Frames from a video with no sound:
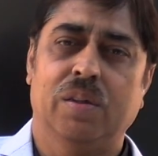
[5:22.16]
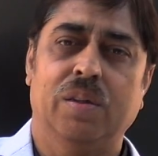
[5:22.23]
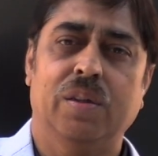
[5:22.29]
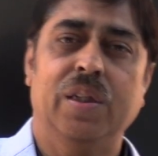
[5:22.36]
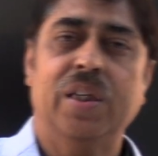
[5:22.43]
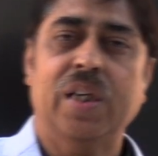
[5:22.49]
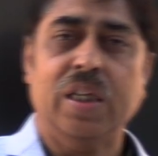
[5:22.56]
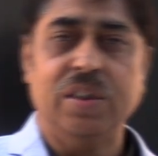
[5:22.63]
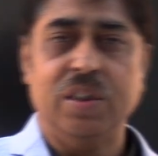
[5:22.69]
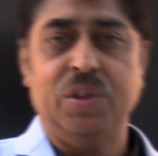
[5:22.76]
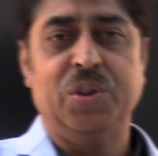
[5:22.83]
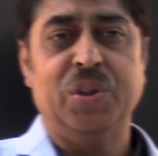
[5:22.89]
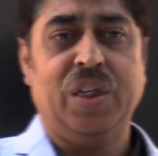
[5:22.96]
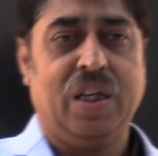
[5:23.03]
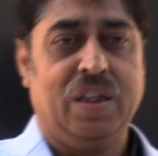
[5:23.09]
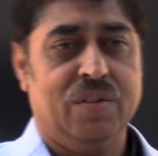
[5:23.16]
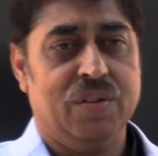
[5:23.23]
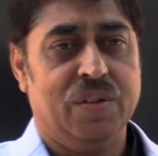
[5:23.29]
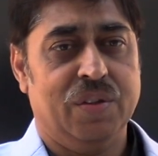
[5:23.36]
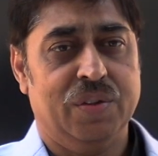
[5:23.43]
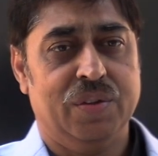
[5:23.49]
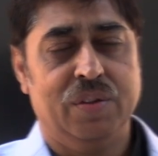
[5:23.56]
the tangential
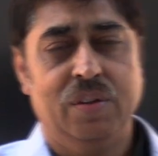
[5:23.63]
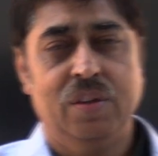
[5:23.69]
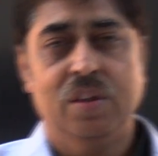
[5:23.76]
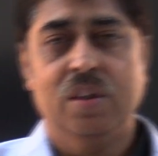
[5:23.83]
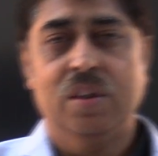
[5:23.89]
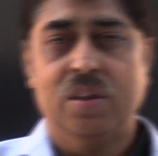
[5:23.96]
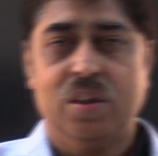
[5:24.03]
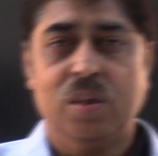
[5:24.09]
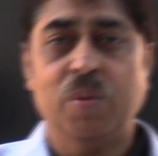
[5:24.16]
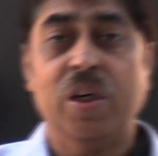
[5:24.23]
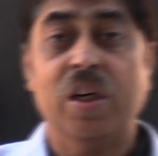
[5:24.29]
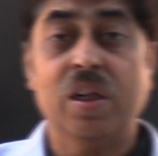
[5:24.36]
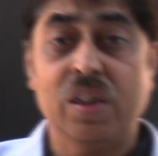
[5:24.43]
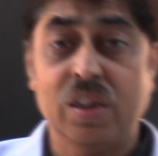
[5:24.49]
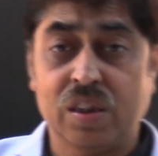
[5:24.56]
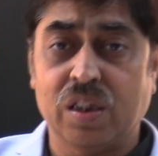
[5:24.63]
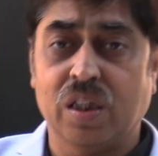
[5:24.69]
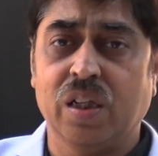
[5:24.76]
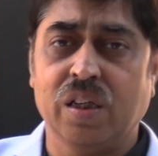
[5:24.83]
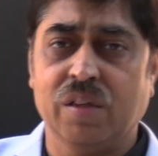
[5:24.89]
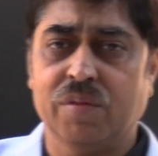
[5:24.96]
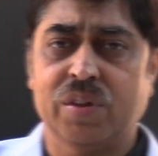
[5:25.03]
acceleration. Similarly, the
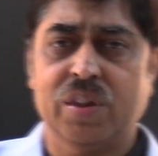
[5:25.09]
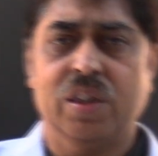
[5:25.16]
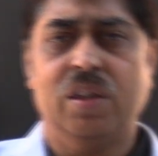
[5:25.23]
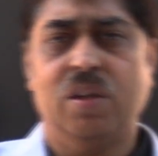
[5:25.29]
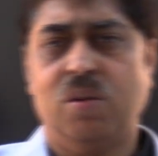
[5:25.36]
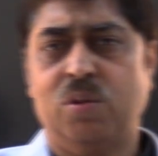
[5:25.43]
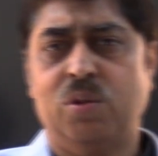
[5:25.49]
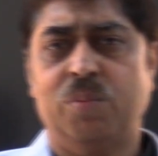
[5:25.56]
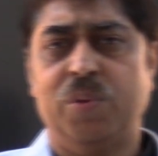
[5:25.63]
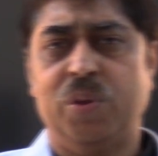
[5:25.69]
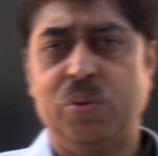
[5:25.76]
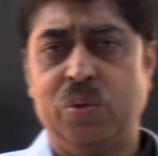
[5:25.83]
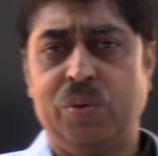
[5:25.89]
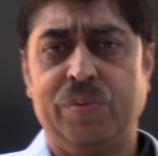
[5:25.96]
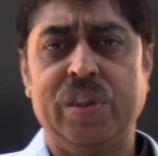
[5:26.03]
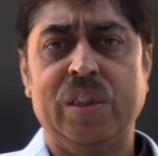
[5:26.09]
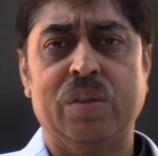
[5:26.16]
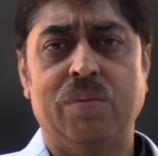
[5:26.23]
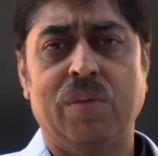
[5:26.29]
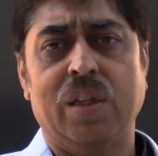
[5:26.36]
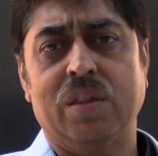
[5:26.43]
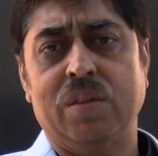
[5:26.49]
third equation can also be used, v
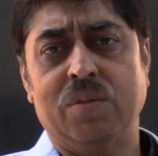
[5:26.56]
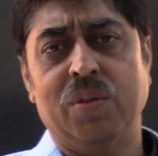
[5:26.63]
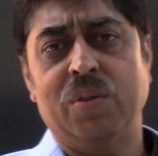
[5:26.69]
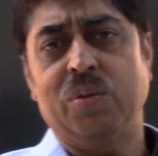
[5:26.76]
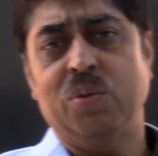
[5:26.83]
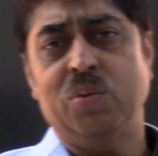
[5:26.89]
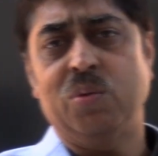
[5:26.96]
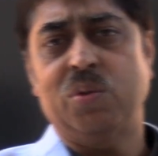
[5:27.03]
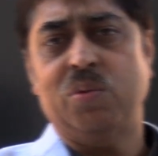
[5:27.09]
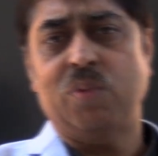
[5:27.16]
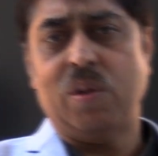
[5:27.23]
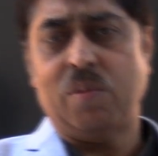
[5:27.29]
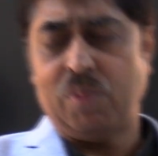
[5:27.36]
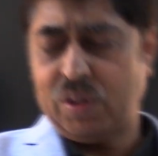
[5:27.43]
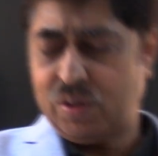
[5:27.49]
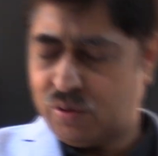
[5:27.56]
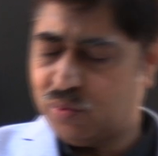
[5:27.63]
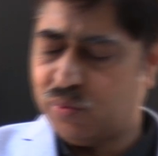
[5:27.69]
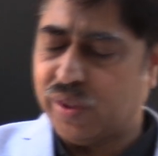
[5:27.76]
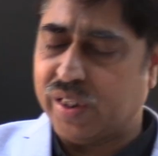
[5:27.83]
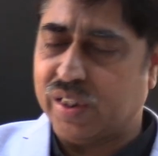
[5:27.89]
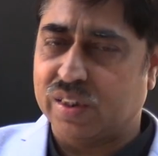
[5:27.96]
square is equal to u square plus
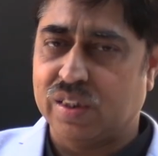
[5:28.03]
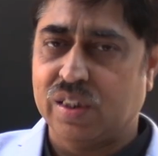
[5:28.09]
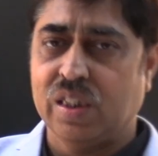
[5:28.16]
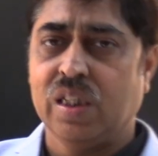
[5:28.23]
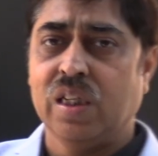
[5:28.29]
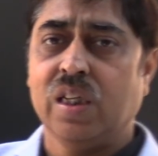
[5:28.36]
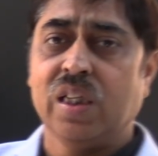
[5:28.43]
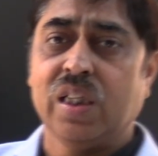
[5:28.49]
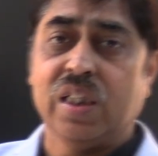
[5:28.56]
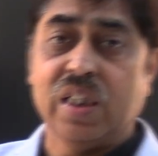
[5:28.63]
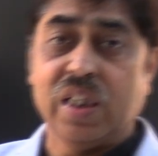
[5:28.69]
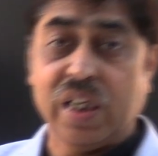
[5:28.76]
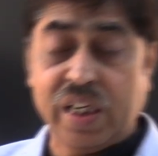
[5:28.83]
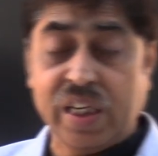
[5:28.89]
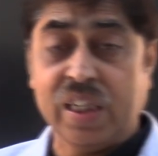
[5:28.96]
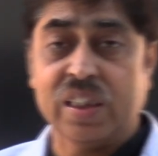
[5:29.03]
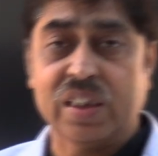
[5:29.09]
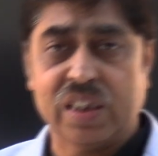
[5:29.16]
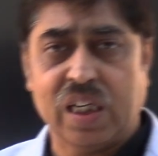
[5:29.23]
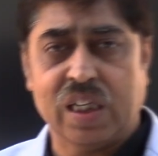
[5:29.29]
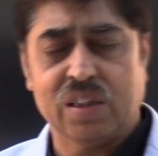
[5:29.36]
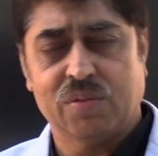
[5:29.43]
2as. Here, a
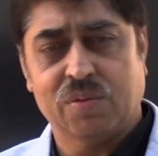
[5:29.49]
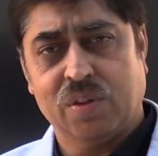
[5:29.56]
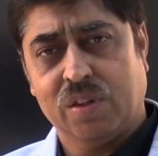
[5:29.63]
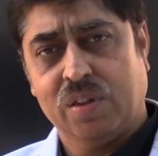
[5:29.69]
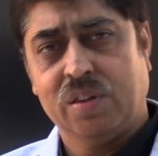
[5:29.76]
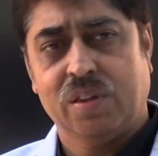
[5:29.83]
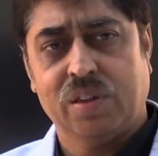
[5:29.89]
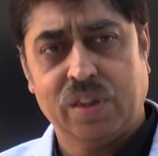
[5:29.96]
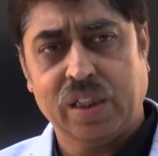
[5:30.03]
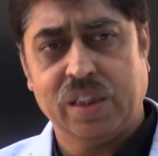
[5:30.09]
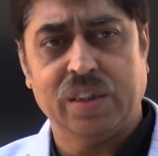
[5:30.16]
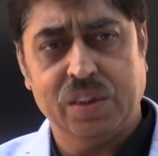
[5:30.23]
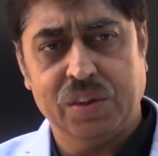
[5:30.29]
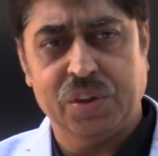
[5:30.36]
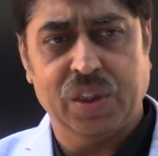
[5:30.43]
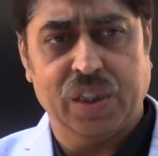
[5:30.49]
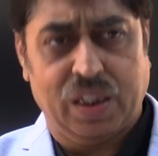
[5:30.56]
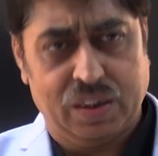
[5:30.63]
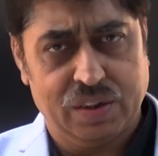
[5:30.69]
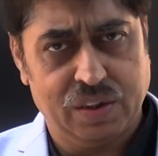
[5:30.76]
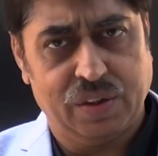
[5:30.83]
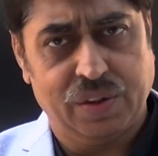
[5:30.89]
stands for tangential
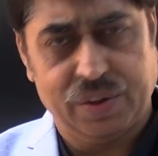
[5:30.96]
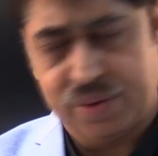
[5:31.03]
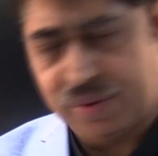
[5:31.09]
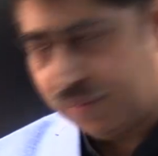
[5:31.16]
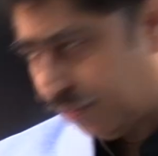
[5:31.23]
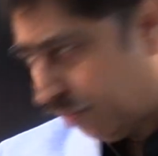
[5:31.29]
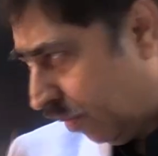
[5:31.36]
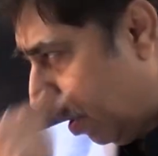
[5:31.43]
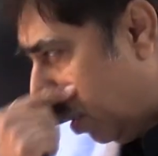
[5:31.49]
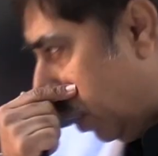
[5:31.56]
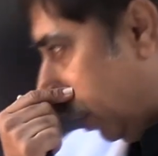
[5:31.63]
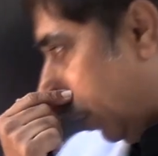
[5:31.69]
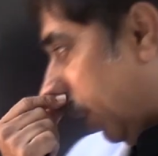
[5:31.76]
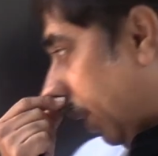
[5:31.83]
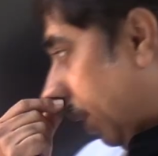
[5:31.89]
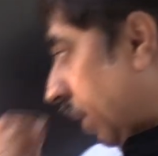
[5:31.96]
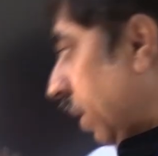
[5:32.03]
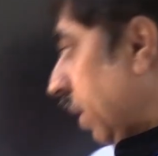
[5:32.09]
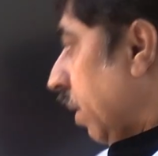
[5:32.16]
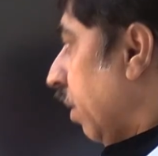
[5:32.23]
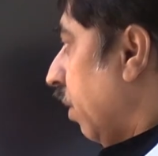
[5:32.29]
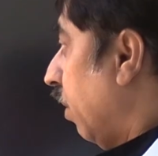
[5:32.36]
acceleration.
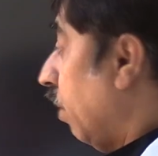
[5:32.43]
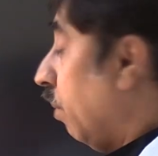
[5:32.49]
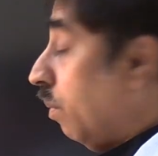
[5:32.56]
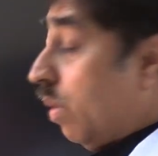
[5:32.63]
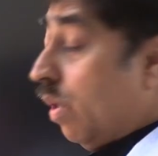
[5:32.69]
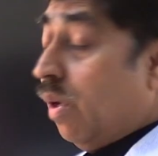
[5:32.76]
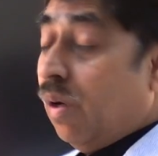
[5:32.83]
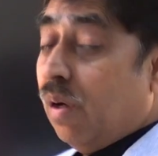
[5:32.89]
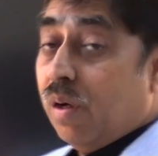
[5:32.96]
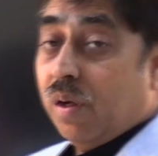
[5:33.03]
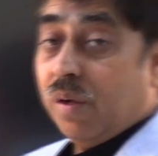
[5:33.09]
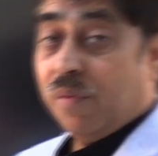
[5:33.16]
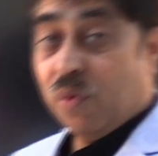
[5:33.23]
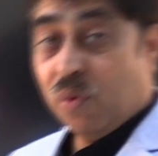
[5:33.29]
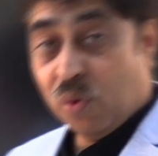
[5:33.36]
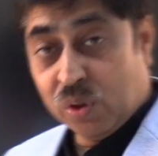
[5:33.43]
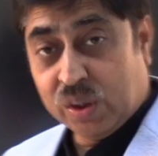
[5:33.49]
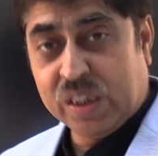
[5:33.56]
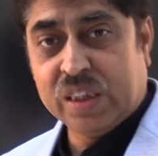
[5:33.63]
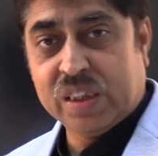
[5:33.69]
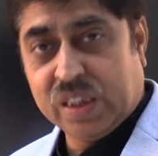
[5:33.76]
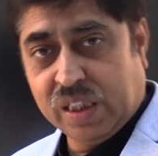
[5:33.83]
So, if you know
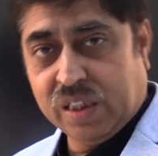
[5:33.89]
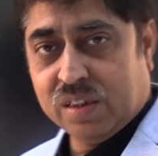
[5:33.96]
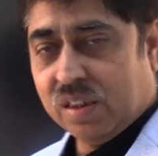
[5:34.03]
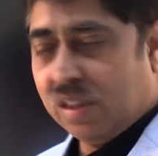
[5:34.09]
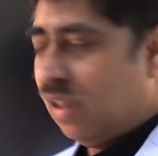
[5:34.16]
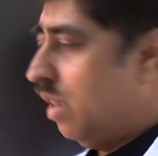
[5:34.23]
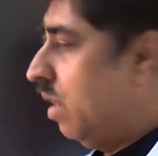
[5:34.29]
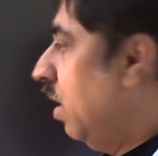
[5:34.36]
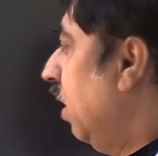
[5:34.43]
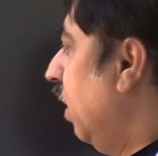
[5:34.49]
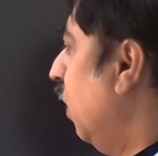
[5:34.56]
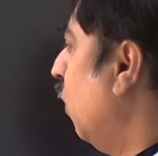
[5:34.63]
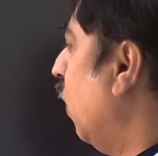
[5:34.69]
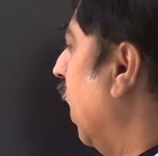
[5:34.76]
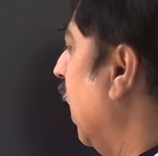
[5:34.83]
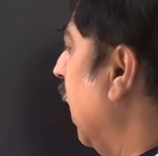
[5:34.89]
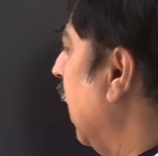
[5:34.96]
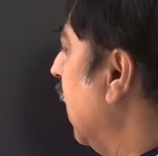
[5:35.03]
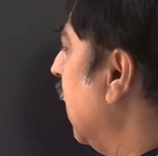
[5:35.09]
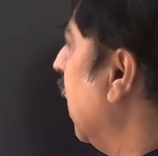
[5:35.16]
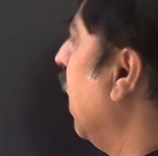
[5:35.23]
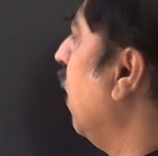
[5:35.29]
these things, you can
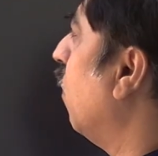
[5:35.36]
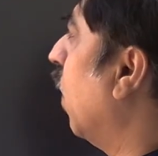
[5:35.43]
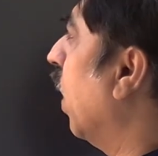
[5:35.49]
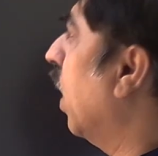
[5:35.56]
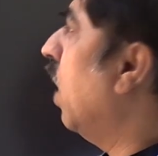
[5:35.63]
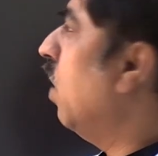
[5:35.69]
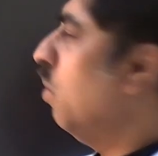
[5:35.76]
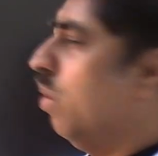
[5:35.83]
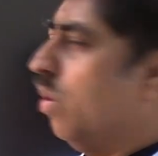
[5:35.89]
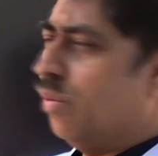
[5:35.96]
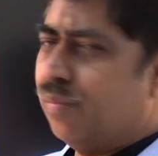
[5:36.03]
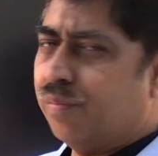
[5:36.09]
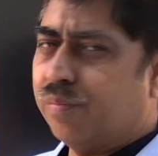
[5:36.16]
easily work out